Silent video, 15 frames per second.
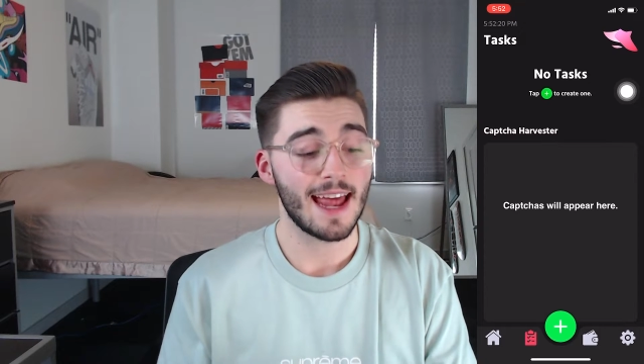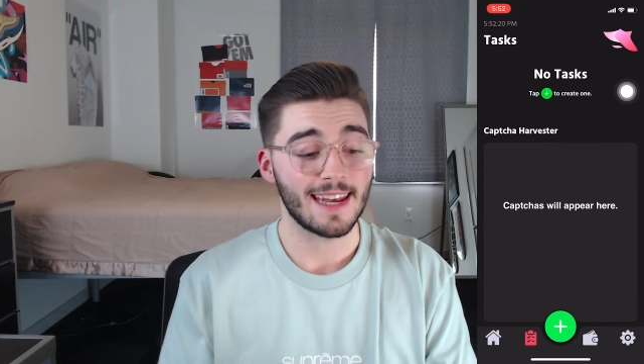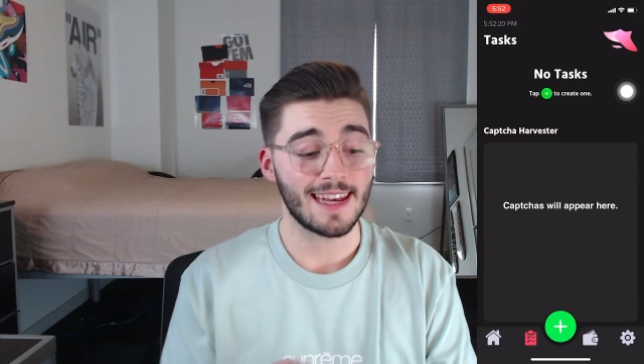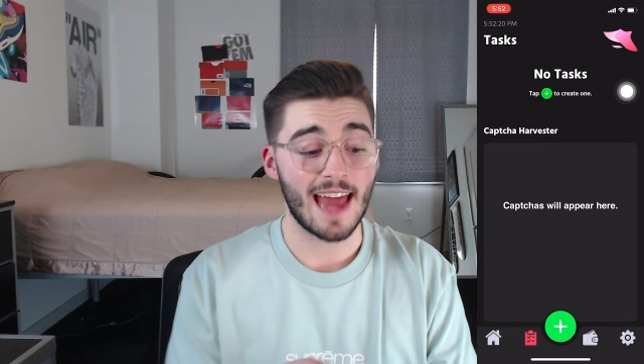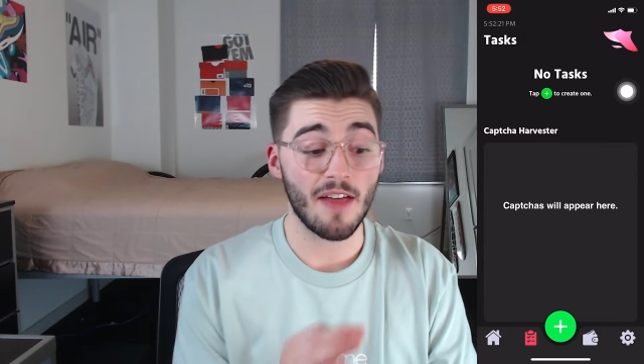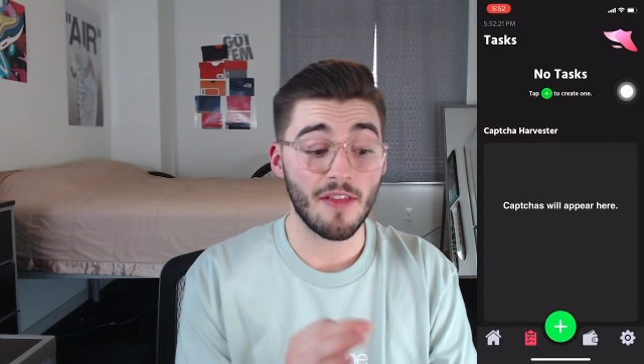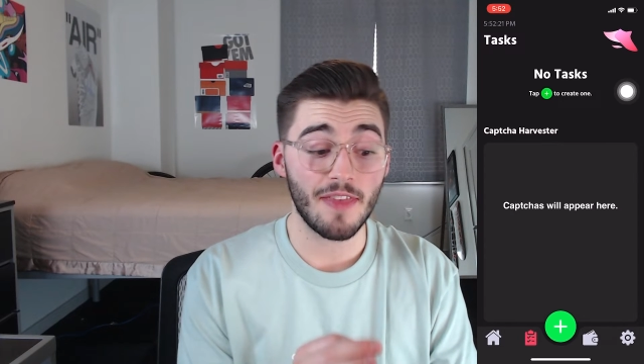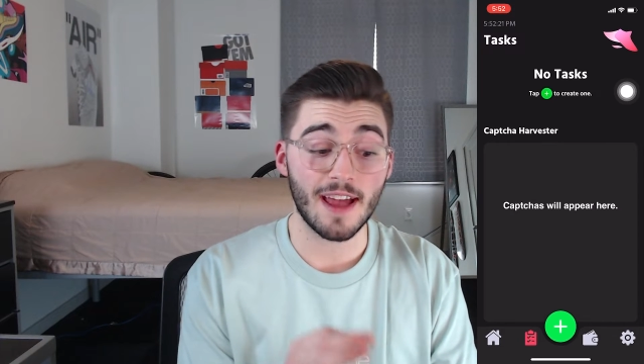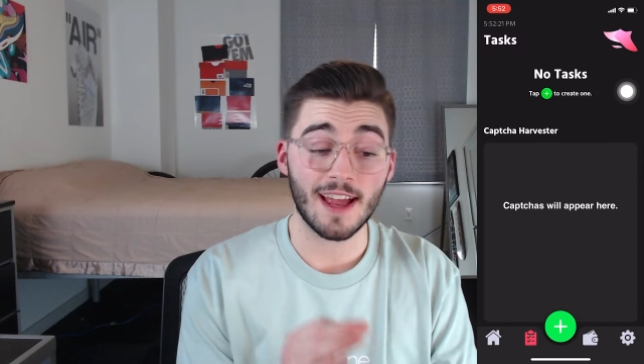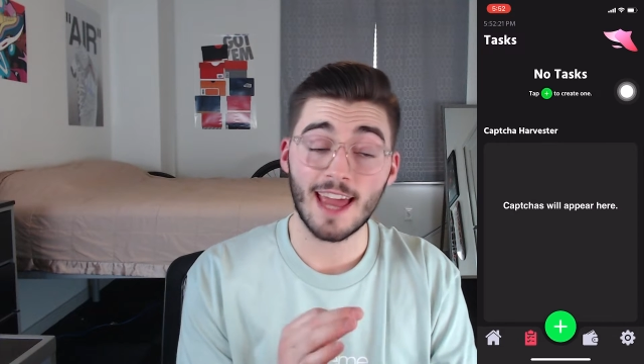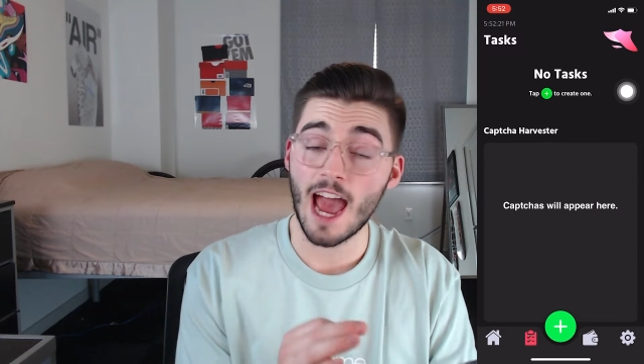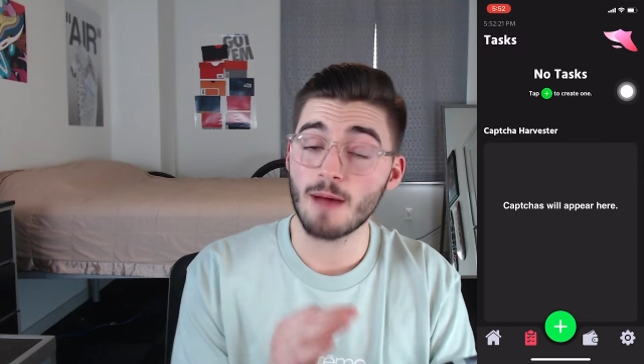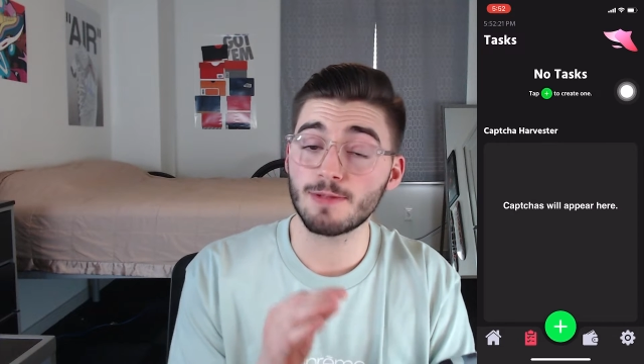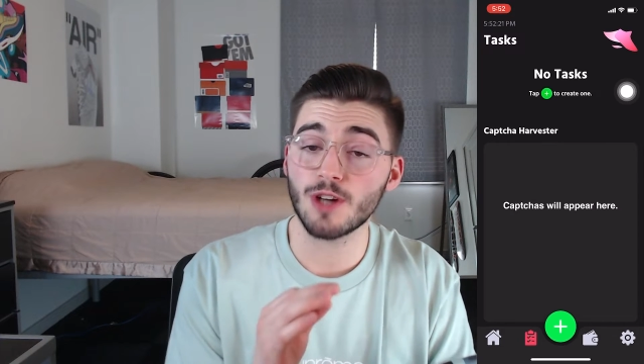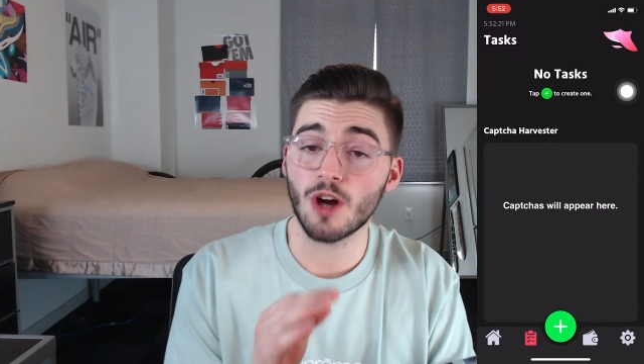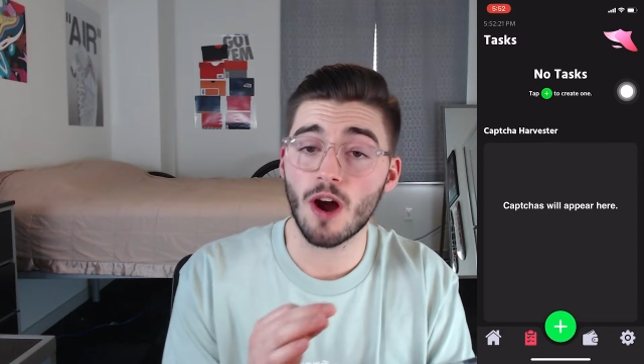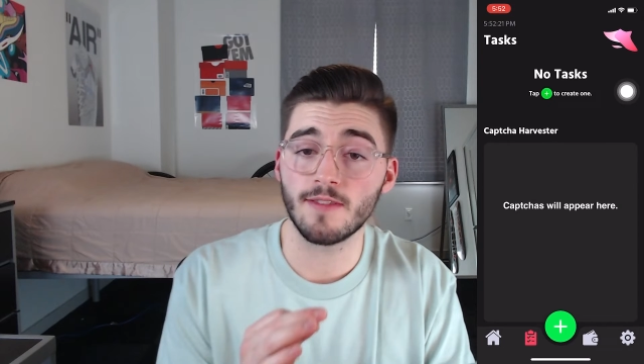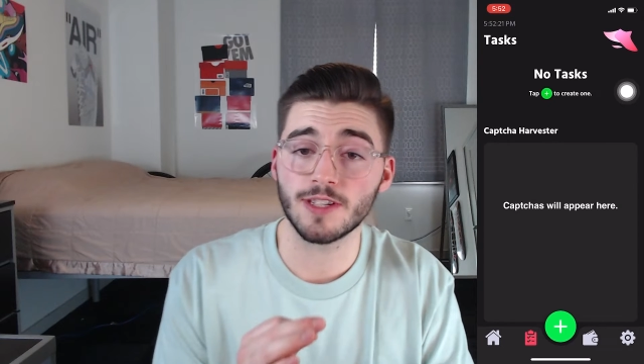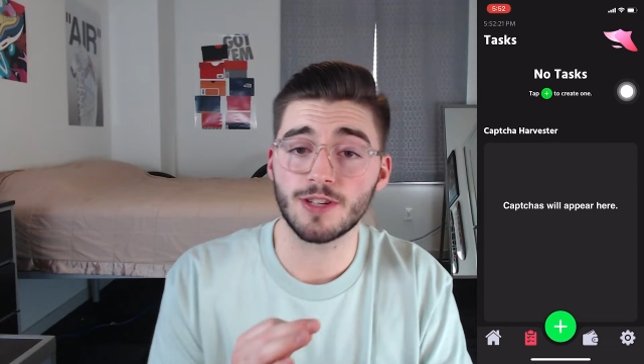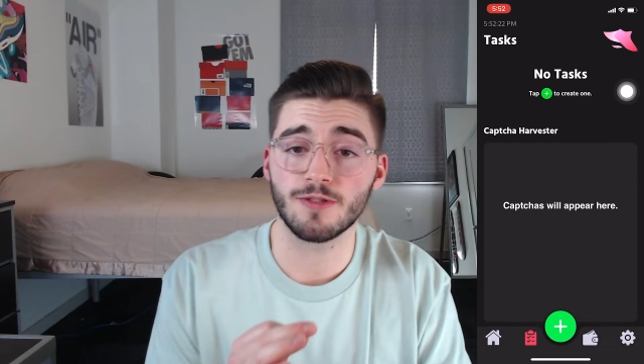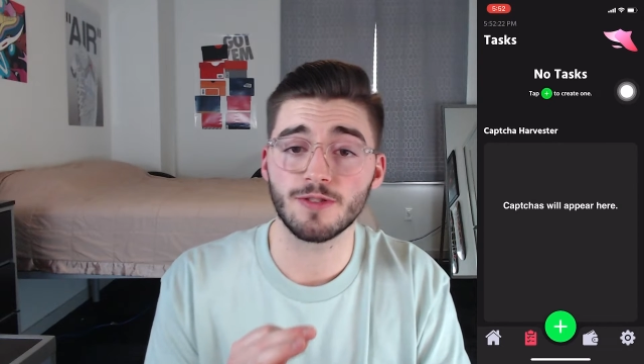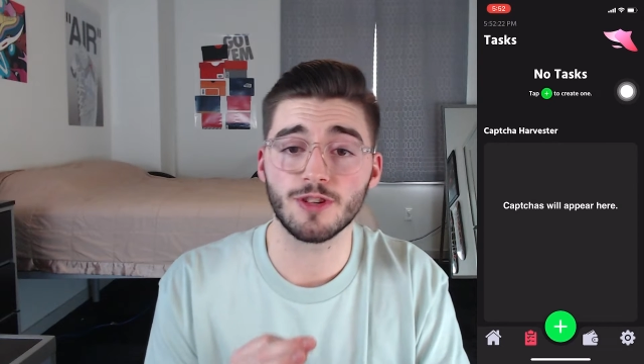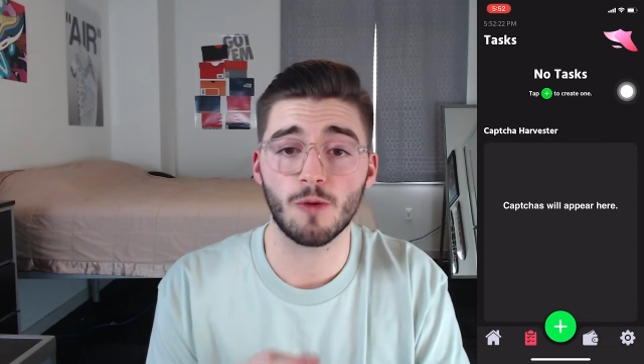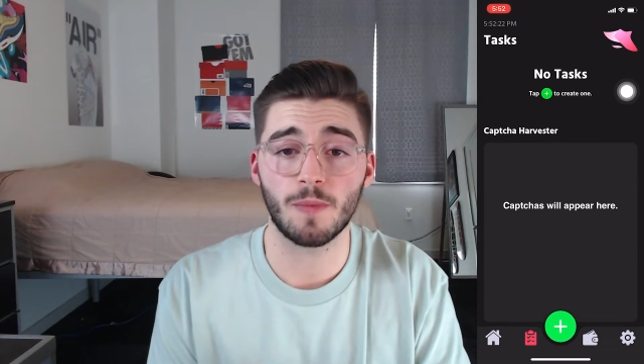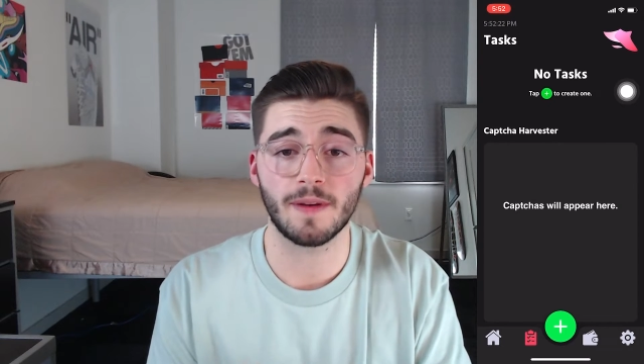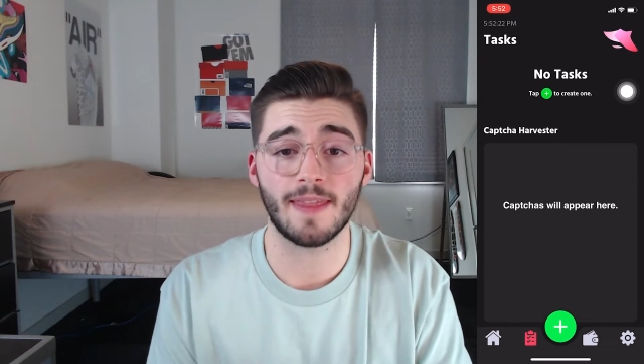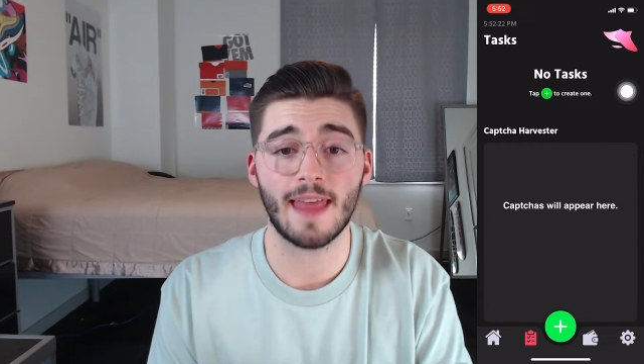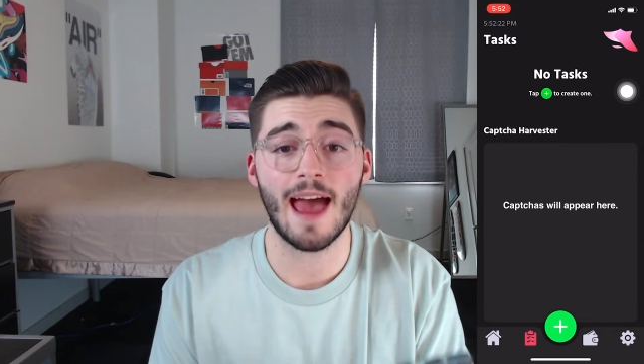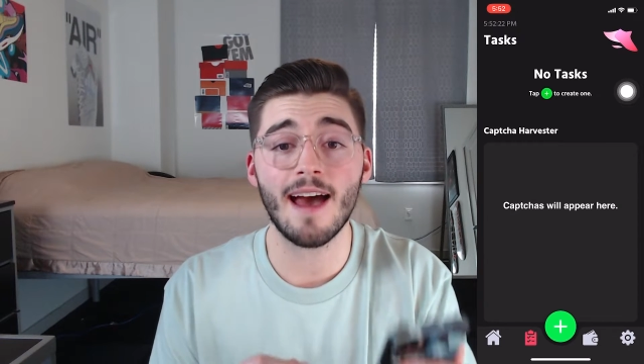Now that that capture harvester is open,